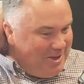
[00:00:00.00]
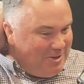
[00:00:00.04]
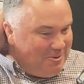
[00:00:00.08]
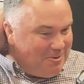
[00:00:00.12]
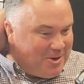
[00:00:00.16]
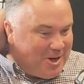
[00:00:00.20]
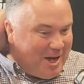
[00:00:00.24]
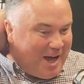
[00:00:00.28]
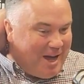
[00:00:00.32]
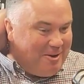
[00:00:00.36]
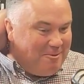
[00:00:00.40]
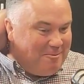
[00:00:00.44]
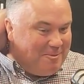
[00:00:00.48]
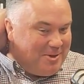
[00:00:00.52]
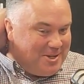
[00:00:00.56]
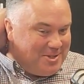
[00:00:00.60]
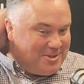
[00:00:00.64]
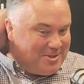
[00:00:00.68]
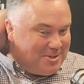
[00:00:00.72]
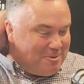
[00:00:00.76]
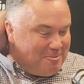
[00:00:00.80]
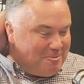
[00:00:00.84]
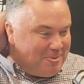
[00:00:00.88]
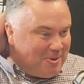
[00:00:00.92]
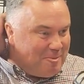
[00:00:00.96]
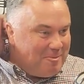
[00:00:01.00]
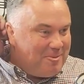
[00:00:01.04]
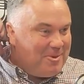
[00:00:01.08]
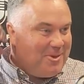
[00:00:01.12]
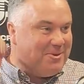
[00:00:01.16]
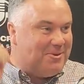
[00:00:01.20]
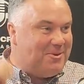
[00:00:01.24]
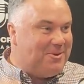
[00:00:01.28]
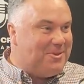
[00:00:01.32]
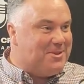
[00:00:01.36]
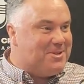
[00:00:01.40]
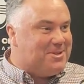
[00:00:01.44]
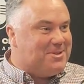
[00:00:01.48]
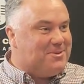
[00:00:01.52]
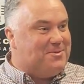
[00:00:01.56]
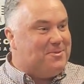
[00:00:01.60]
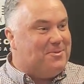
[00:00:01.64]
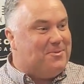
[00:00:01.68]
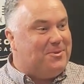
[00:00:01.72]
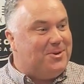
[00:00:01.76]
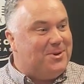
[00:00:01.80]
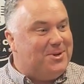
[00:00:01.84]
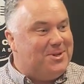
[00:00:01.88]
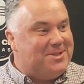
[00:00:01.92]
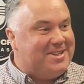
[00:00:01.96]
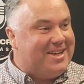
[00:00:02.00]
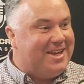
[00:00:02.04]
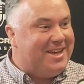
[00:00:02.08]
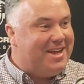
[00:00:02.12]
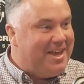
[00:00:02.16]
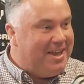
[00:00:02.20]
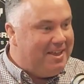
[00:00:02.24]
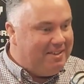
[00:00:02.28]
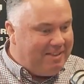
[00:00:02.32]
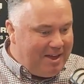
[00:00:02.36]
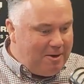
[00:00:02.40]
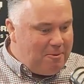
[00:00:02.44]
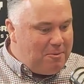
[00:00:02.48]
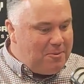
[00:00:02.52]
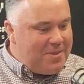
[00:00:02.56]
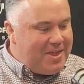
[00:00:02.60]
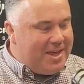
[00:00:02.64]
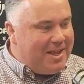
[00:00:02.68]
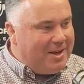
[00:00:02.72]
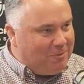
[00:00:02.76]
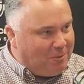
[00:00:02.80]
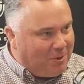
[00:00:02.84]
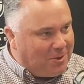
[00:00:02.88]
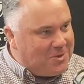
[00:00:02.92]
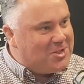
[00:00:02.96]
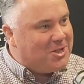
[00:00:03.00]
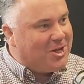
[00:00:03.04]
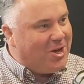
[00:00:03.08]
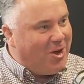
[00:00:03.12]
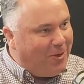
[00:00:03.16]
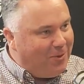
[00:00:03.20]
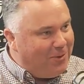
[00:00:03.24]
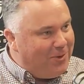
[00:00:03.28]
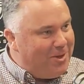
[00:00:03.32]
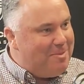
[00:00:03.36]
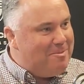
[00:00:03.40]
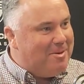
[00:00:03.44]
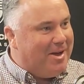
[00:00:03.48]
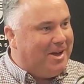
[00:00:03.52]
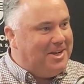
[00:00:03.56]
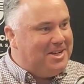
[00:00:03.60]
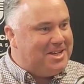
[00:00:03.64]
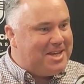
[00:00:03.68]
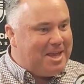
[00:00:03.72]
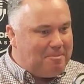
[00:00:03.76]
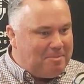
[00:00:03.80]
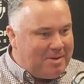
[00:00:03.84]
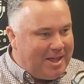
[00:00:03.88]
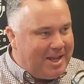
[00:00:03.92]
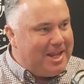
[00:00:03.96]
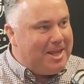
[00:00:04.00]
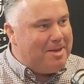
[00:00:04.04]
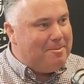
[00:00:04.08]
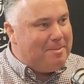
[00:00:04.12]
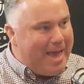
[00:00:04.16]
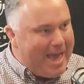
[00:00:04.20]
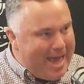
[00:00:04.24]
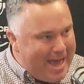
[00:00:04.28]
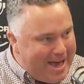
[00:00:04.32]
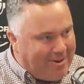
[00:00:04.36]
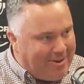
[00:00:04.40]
you can't have been too popular with the supporters. They were there to watch Kohli bat. You kept getting him